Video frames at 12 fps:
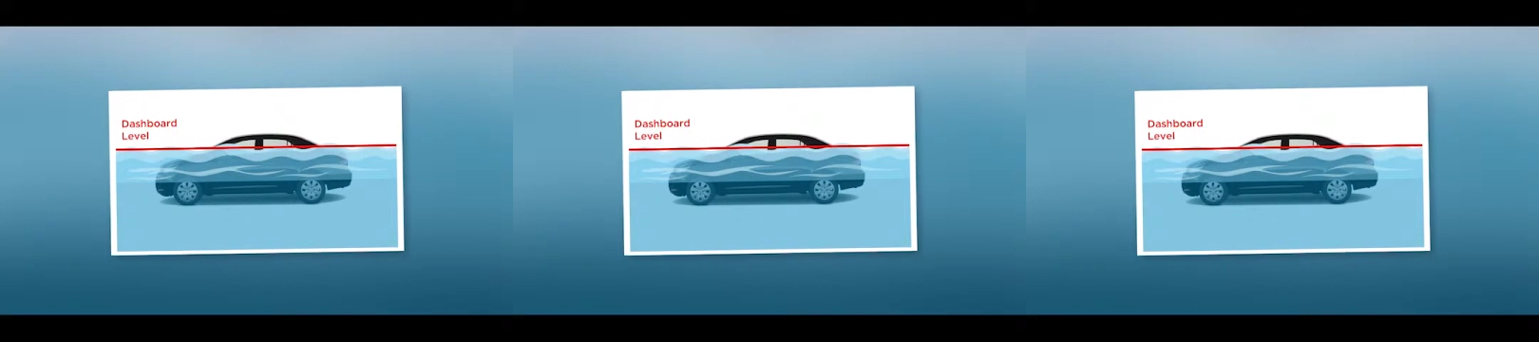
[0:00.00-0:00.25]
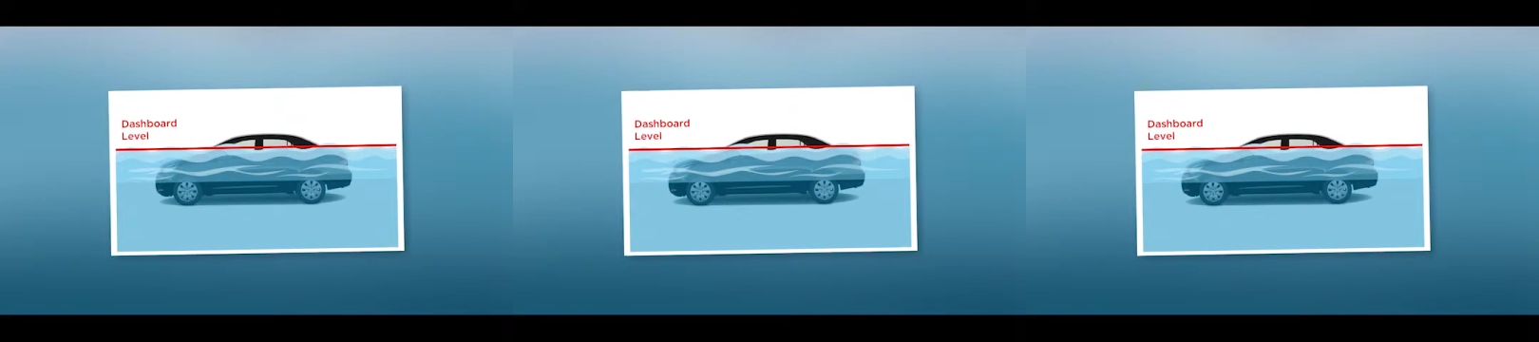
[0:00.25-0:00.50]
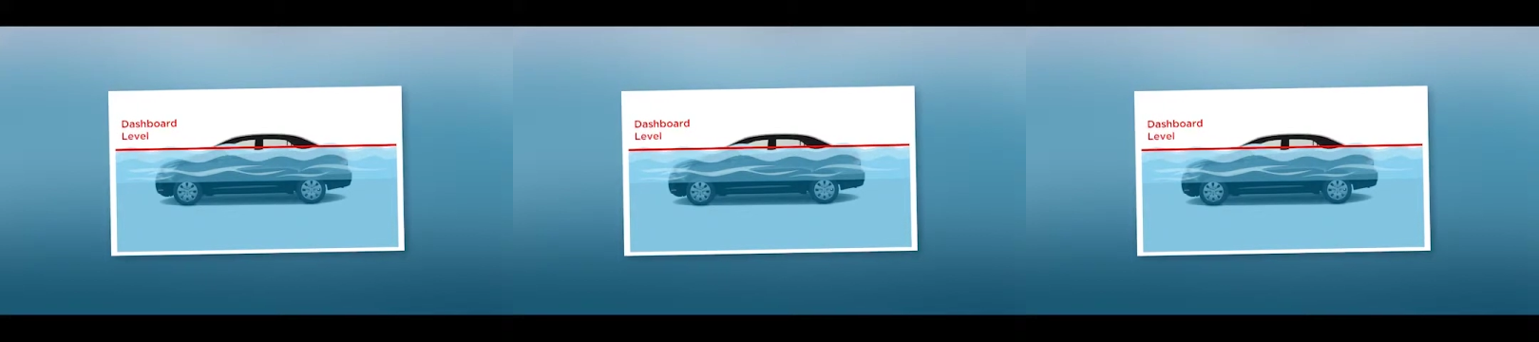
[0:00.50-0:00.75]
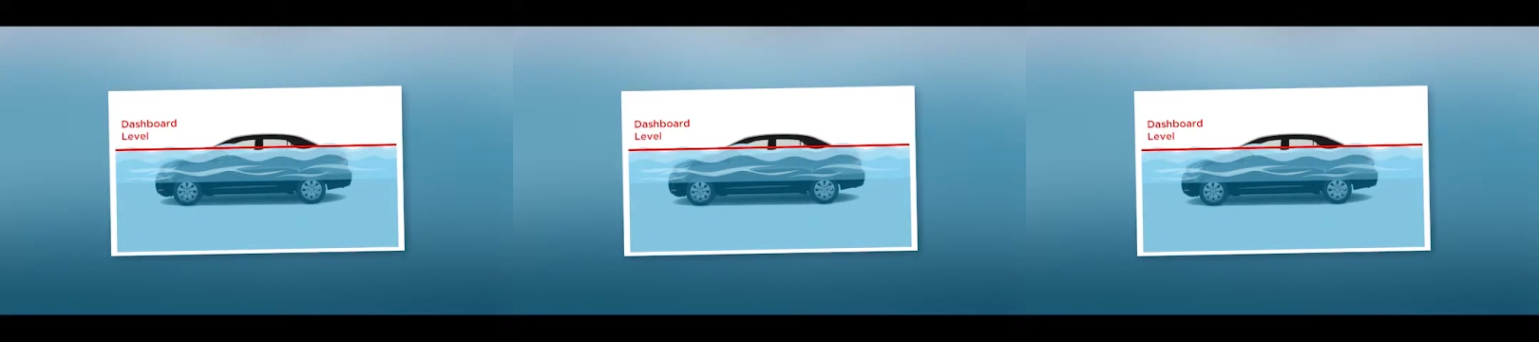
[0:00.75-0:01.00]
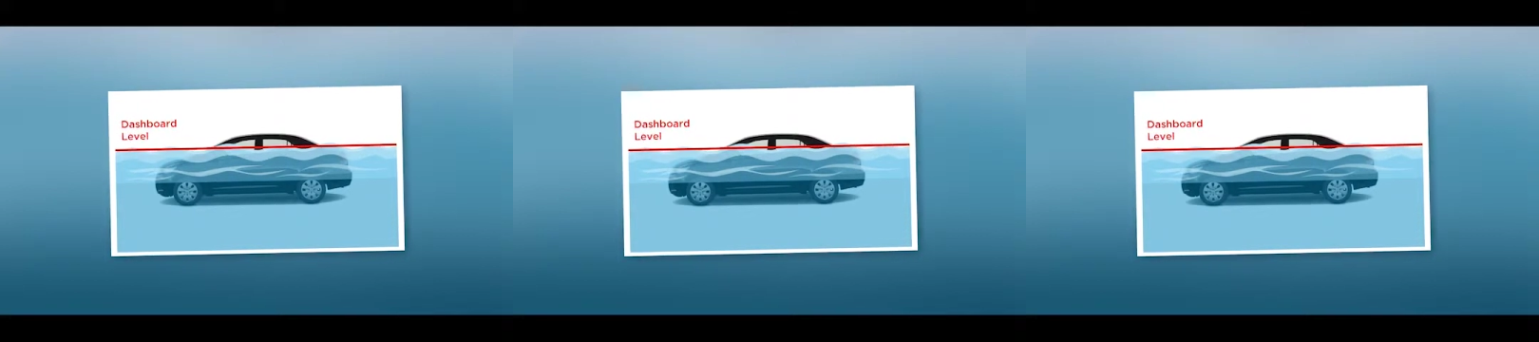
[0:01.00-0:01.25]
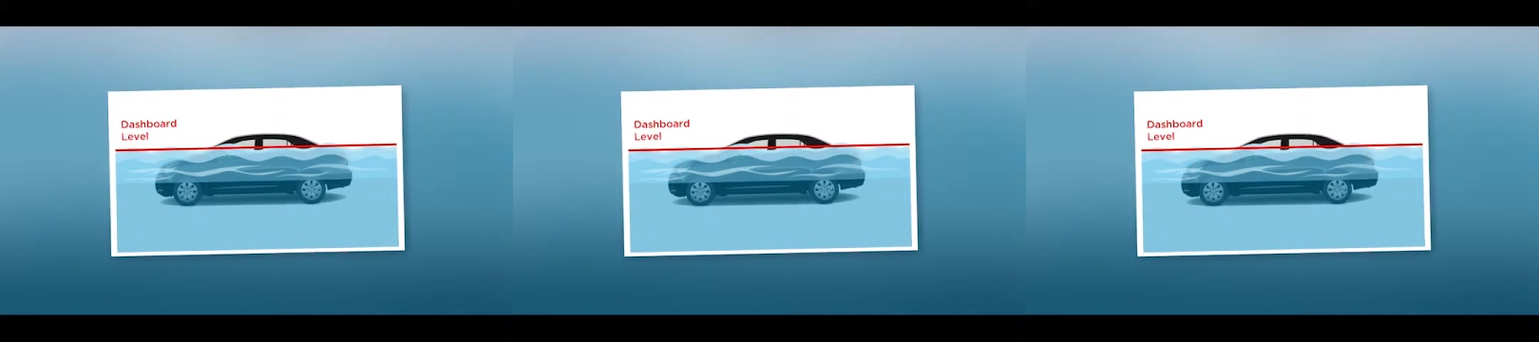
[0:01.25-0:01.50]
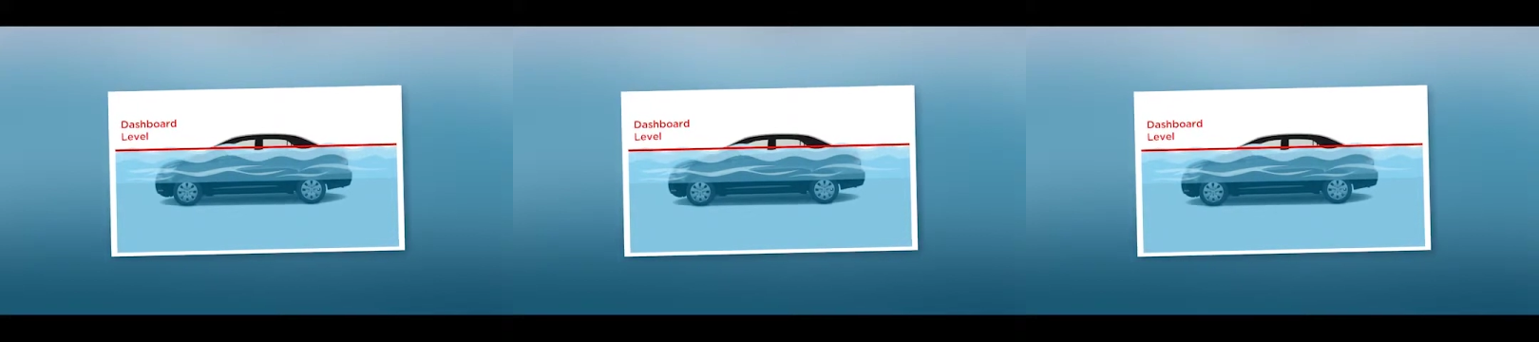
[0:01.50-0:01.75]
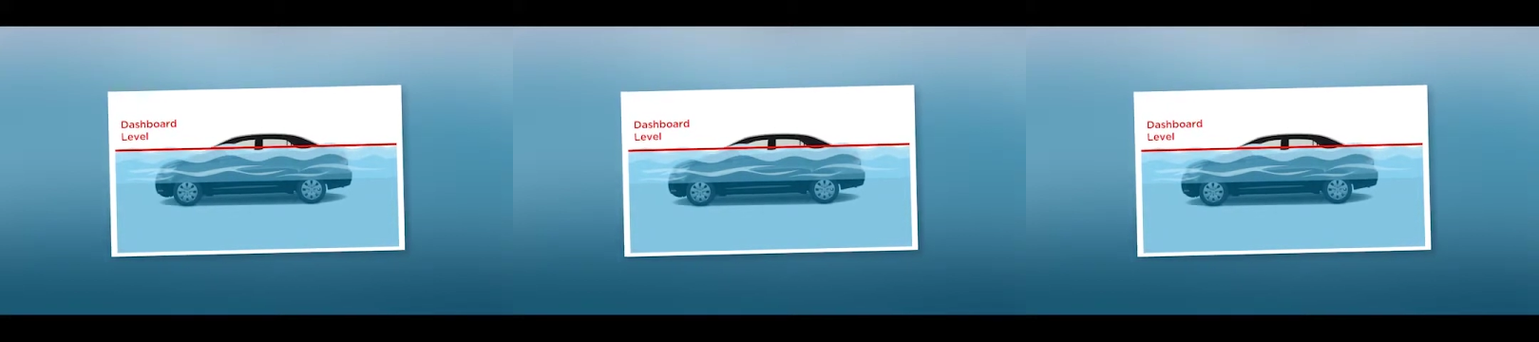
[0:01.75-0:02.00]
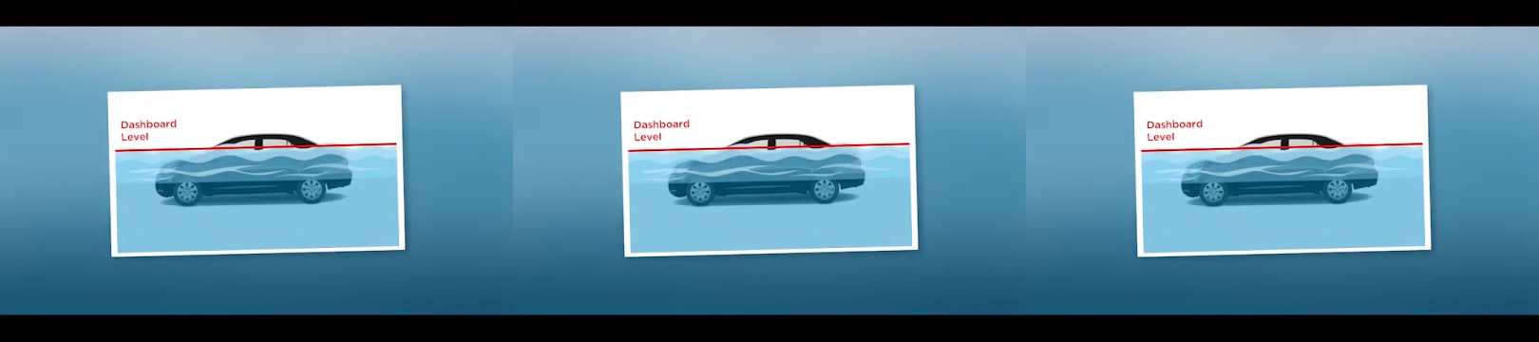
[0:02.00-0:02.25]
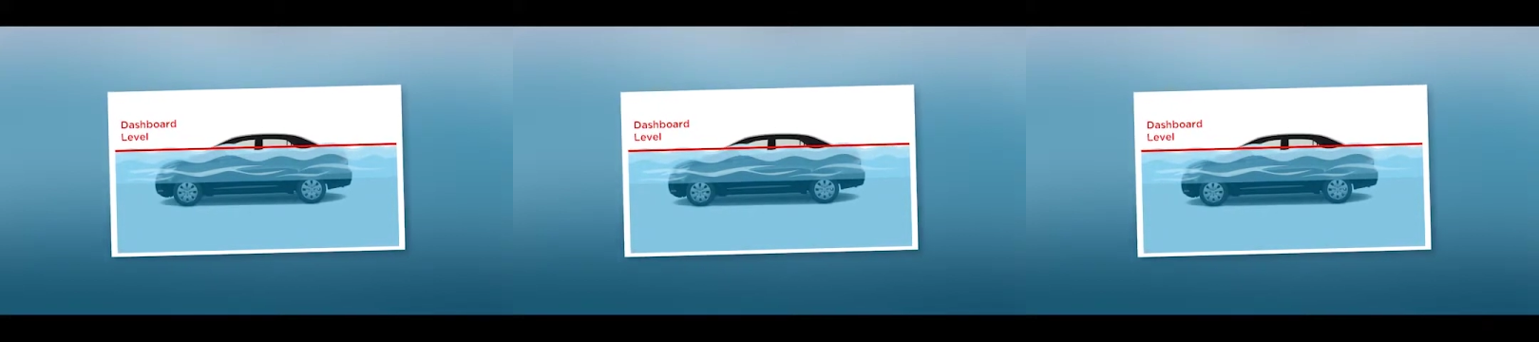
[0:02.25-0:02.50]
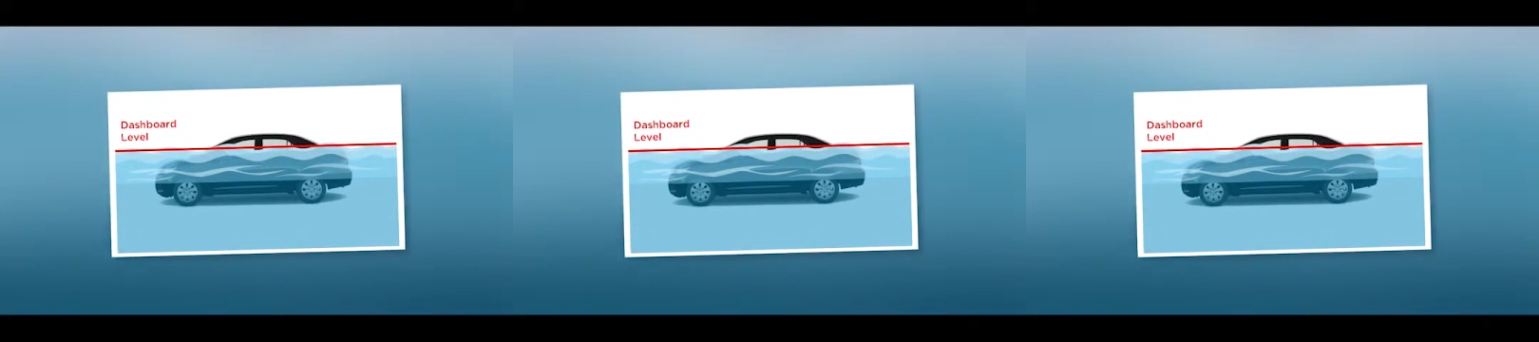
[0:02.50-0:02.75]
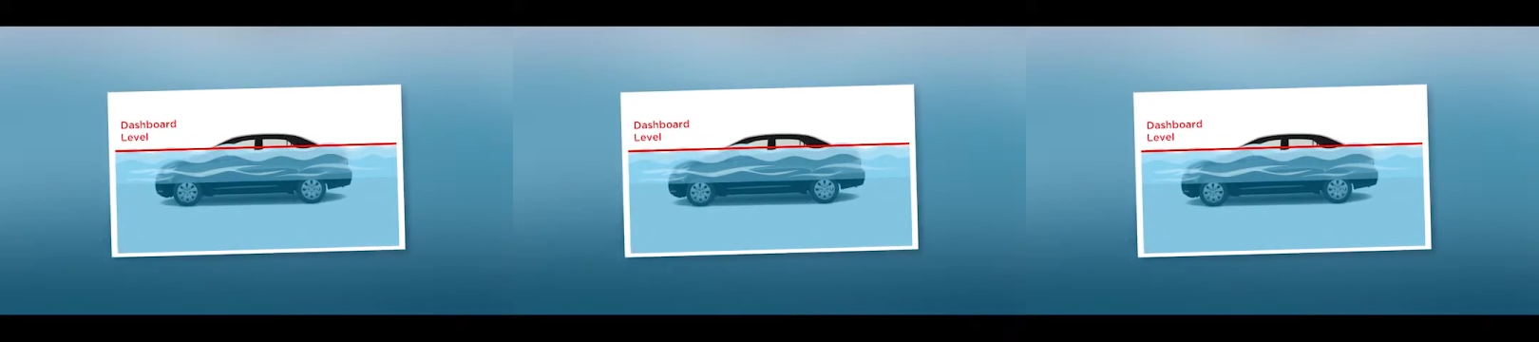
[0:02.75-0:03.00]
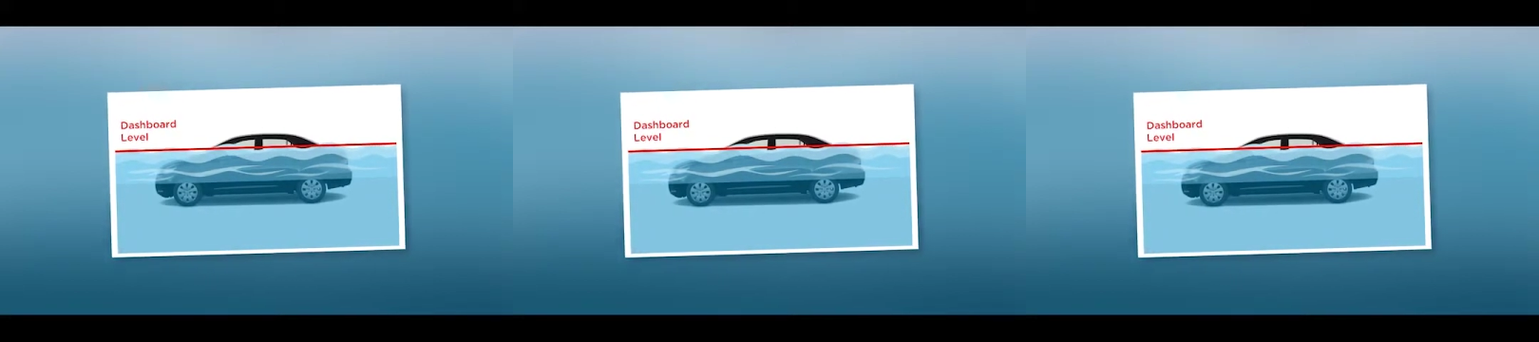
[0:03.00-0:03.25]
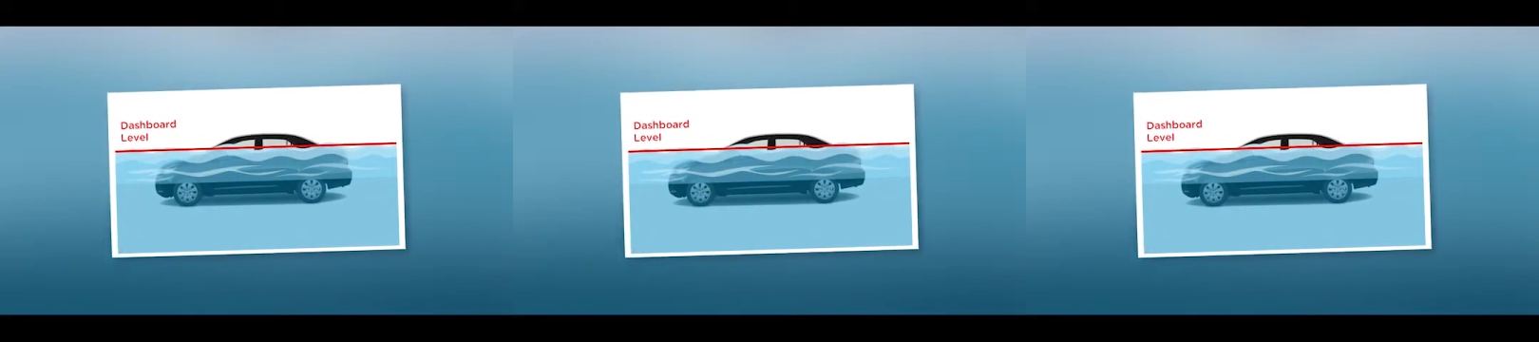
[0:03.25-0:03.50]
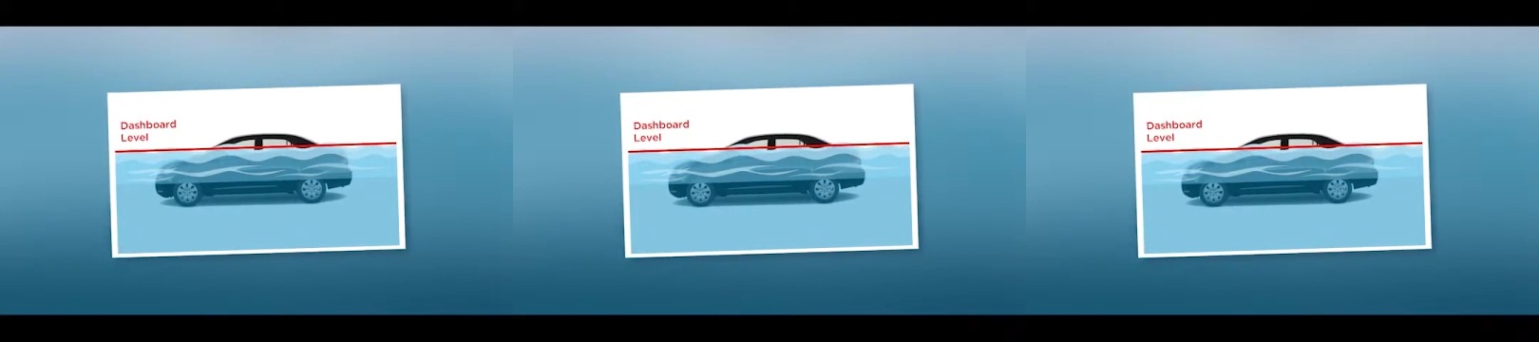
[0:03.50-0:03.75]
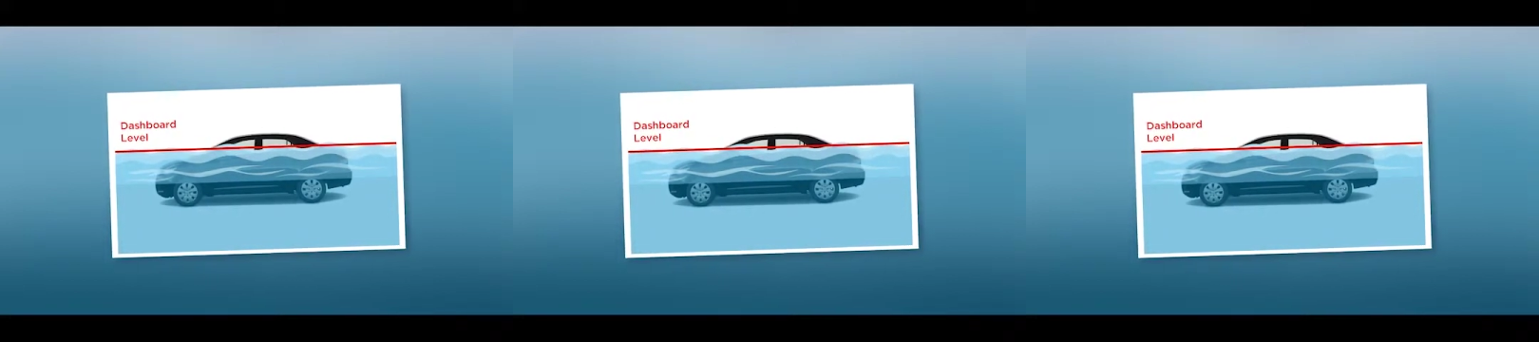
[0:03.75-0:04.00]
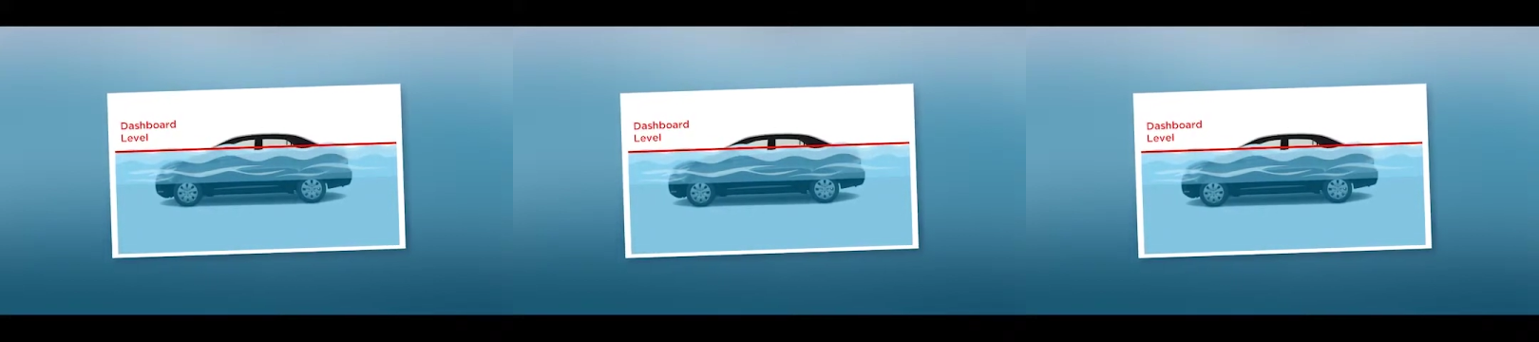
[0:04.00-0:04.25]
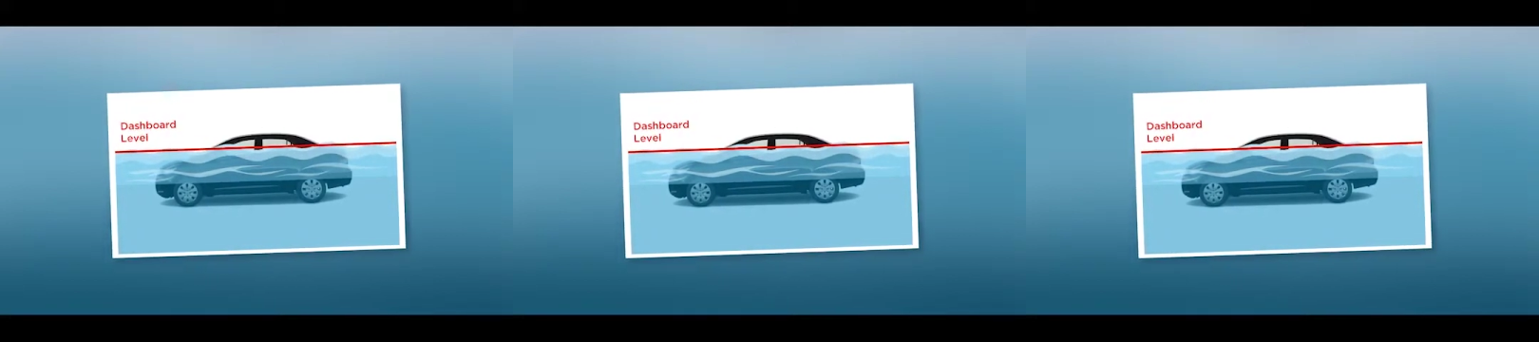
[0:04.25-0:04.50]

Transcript: (no speaker visible)